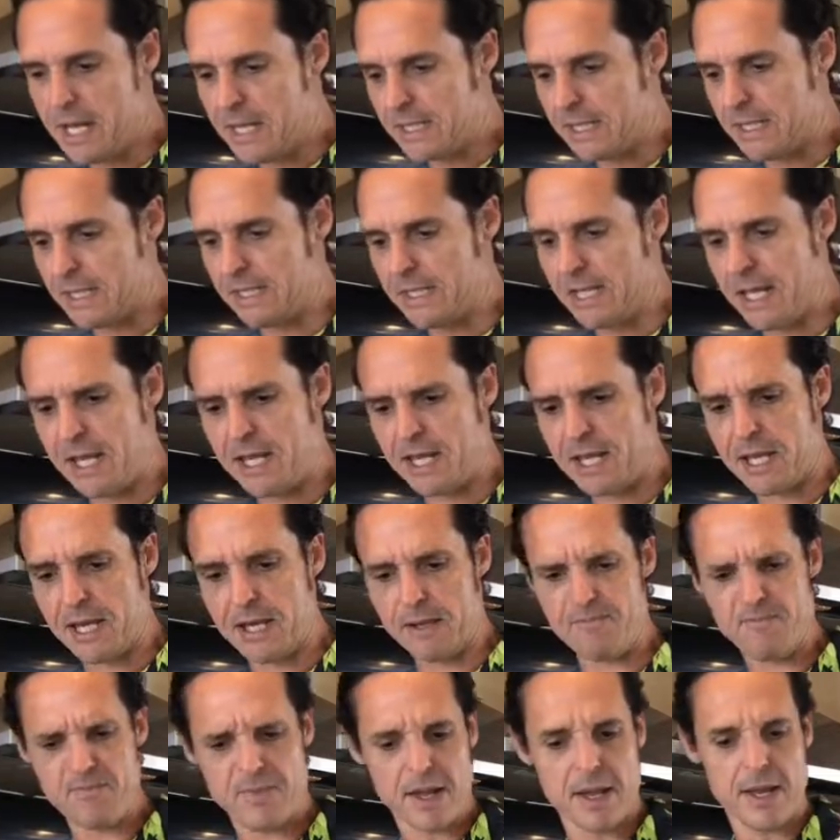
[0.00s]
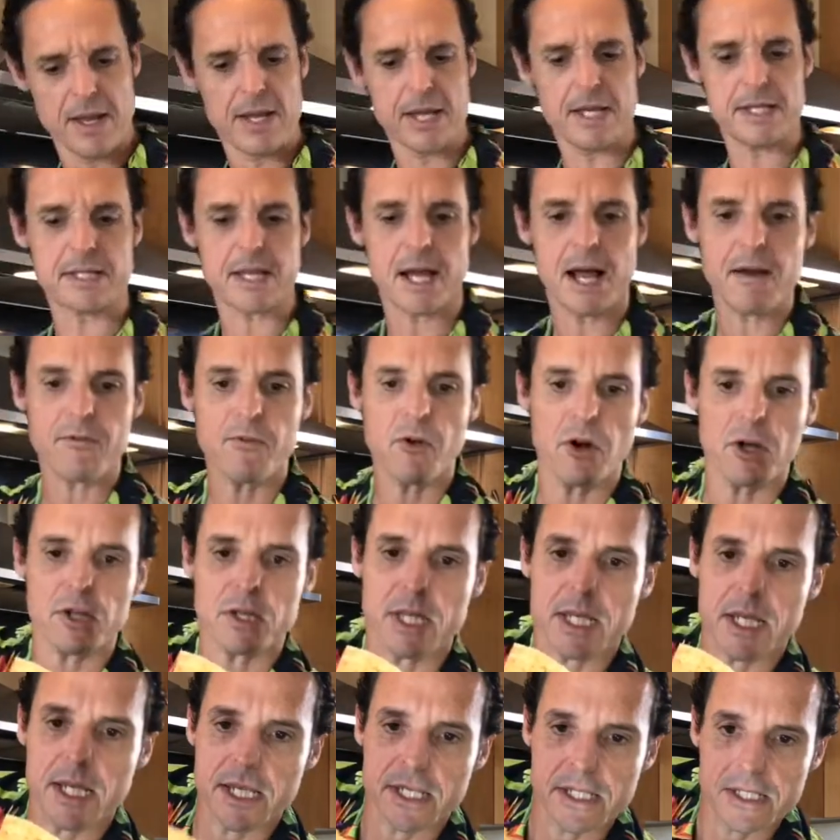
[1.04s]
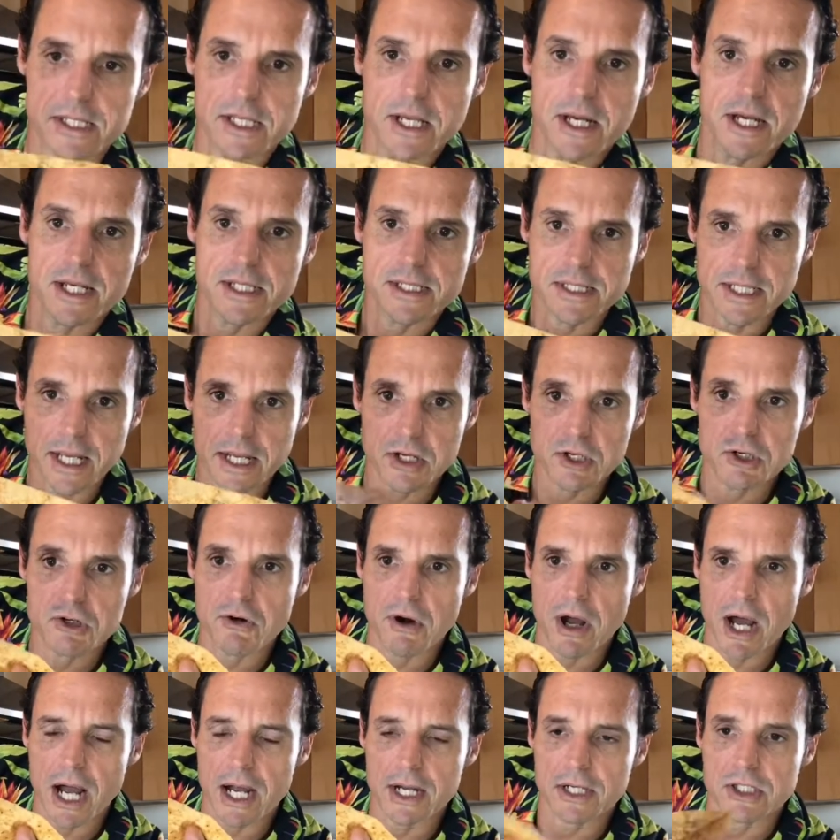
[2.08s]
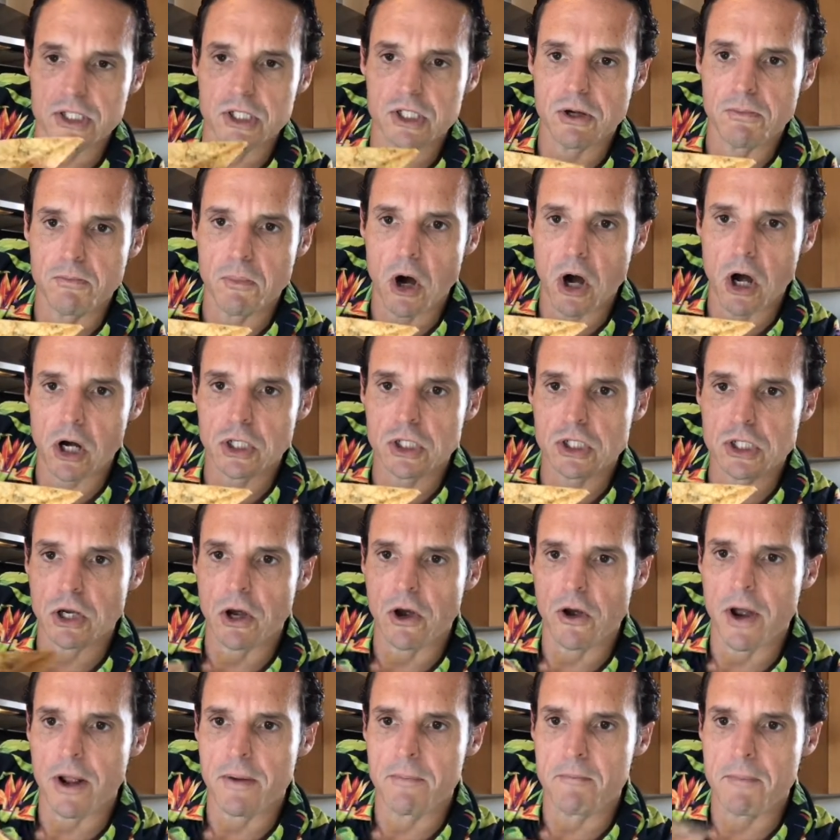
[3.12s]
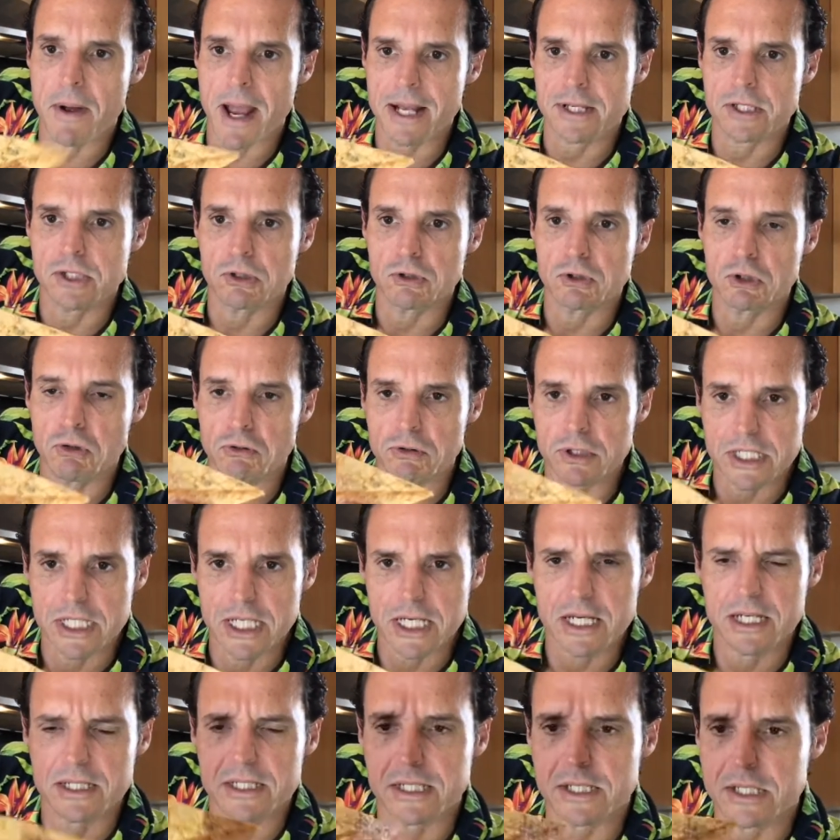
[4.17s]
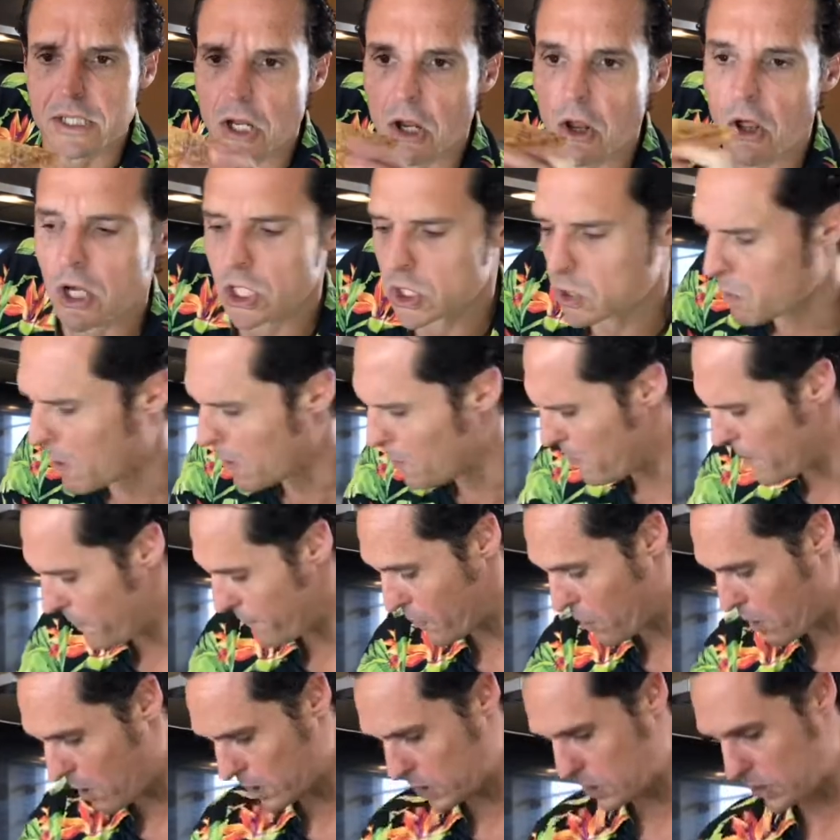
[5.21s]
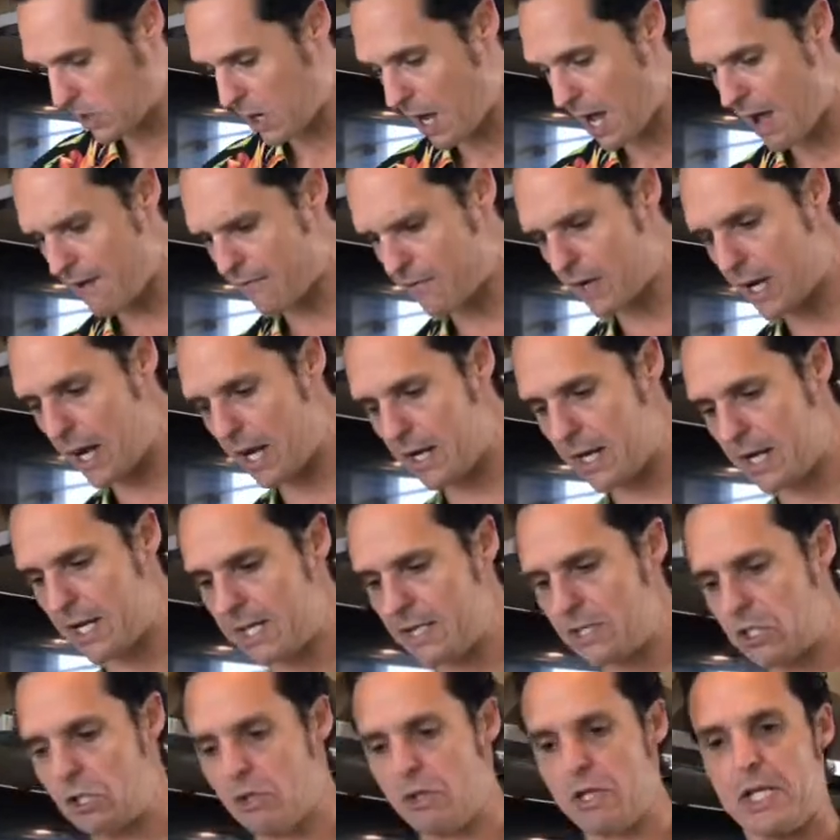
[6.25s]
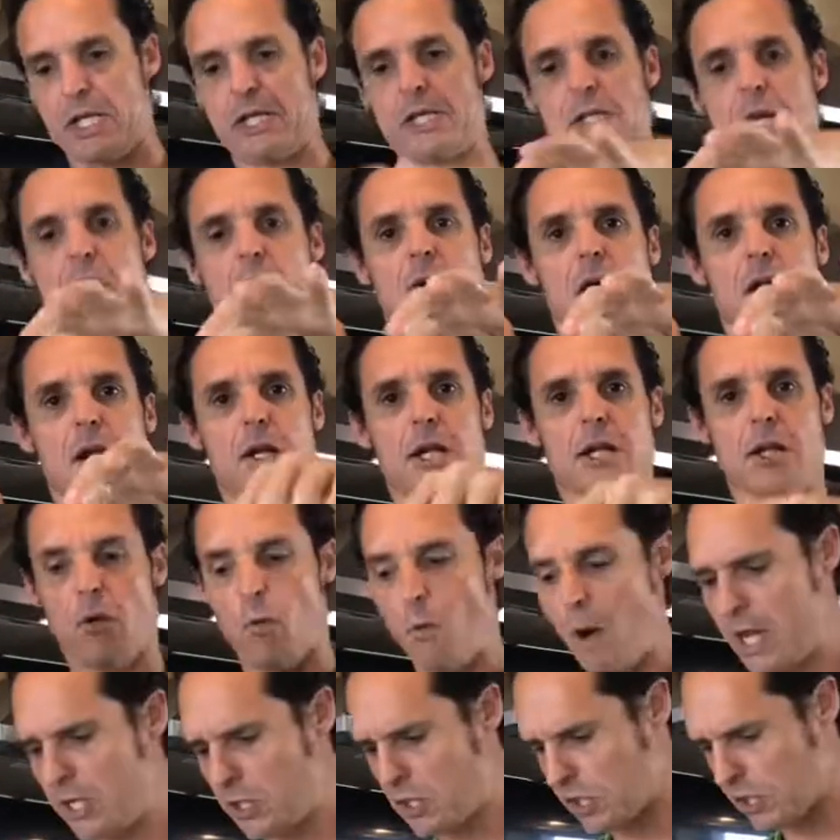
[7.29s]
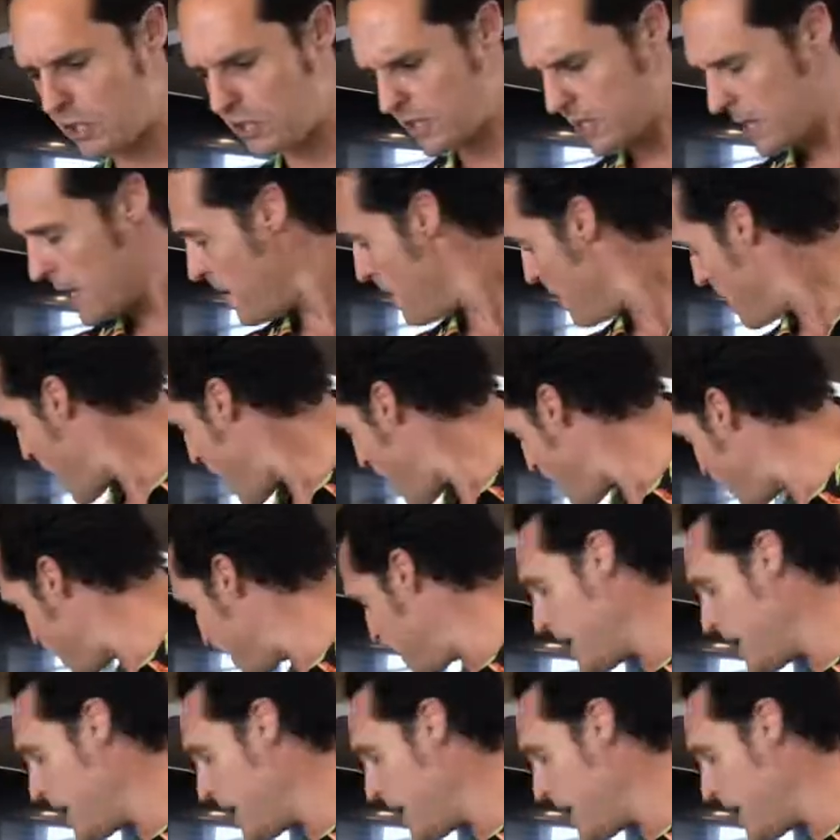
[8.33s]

tzatziki in, is I've got these sun-dried tomato and basil tortillas. It's the last one we've got, so I've cut it into these little wedges. I'm going to